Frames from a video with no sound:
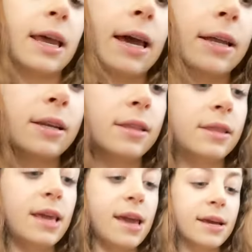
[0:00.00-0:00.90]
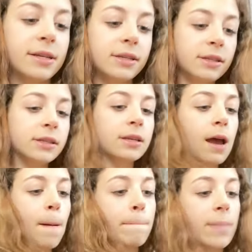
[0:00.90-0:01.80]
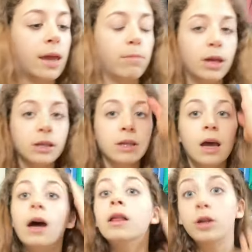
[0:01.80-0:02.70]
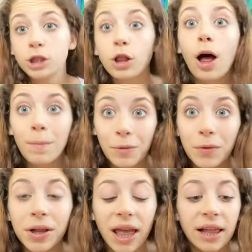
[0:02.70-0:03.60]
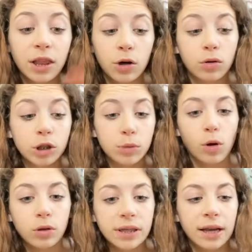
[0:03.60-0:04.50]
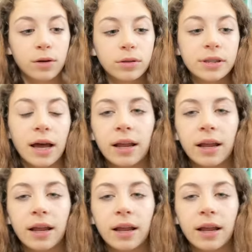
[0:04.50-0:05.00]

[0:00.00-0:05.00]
And these babies, there's a lot more like little small sandals that